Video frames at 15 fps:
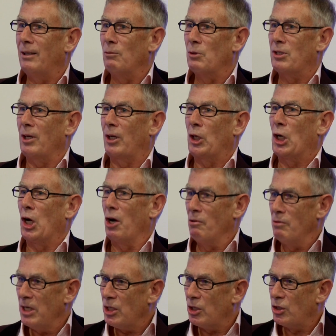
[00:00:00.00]
was the
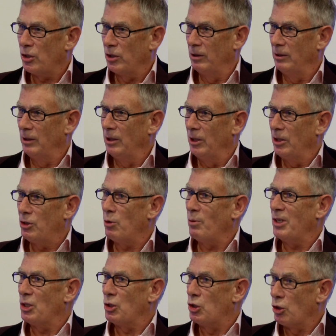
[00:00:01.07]
courage to
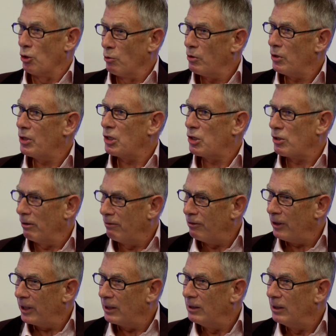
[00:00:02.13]
endure the
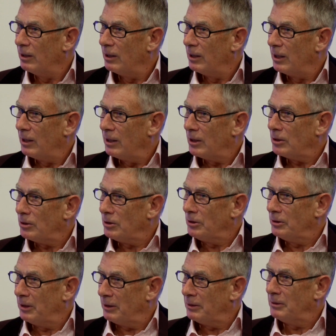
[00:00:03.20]
suffering
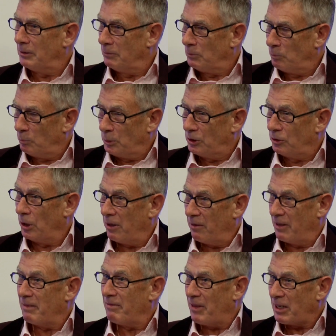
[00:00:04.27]

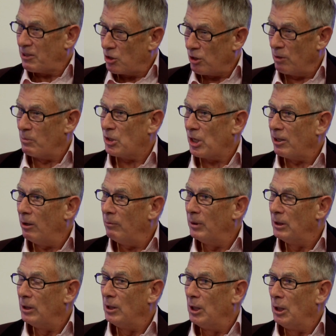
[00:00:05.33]
that sums it up.
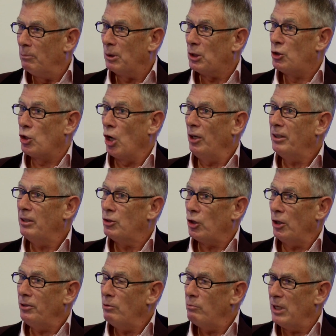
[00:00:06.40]
But John
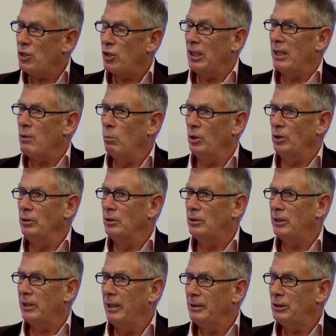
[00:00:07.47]
originally wouldn't
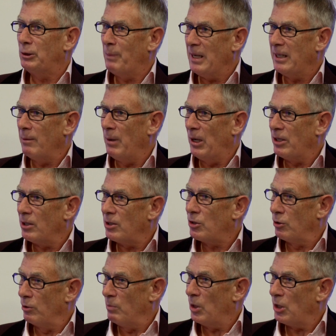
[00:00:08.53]
speak about it
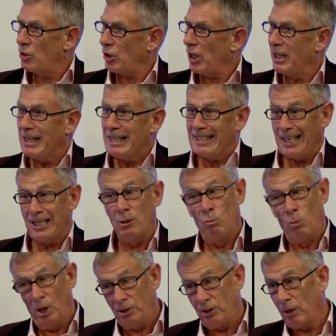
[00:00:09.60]
too much, and he didn't
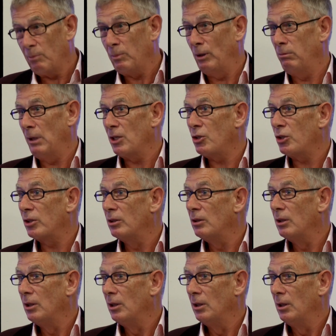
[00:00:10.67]
want it published.
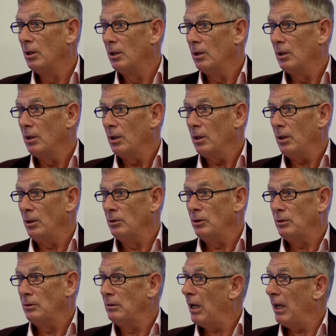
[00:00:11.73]
And
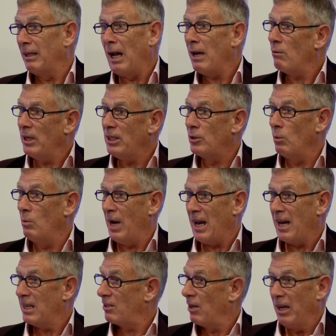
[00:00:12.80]
I went
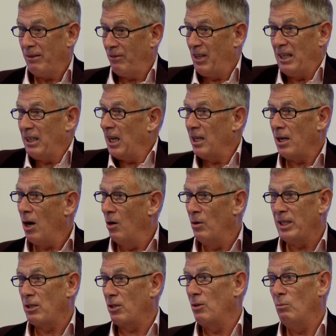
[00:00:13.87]
away thinking, oh, he
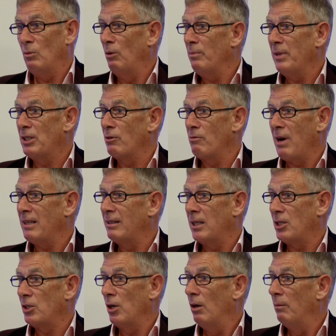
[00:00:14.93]
doesn't want me to write
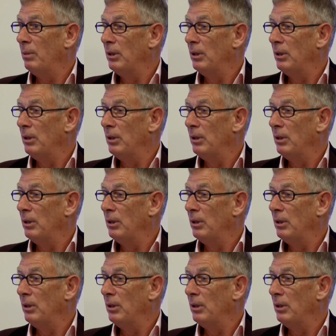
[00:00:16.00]
this up.